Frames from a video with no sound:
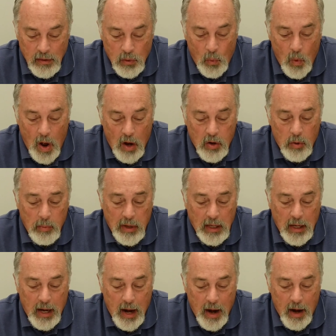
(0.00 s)
The
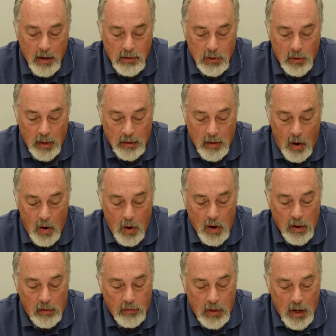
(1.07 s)
welcoming character and
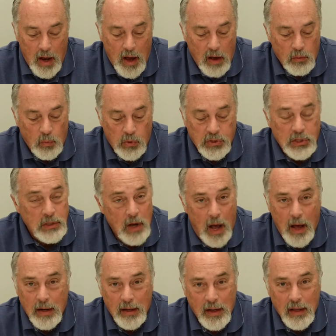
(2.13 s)
heart of God was
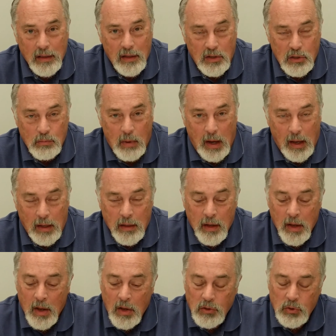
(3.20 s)
not in this man.
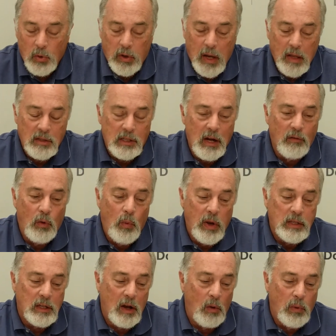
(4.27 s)
So again, several
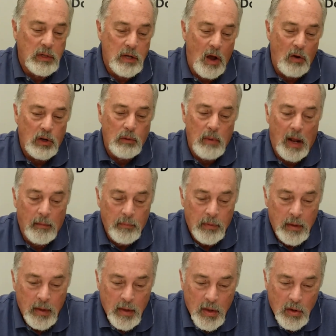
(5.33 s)
weeks ago, we talked
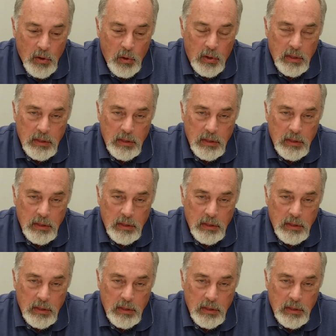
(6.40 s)
about you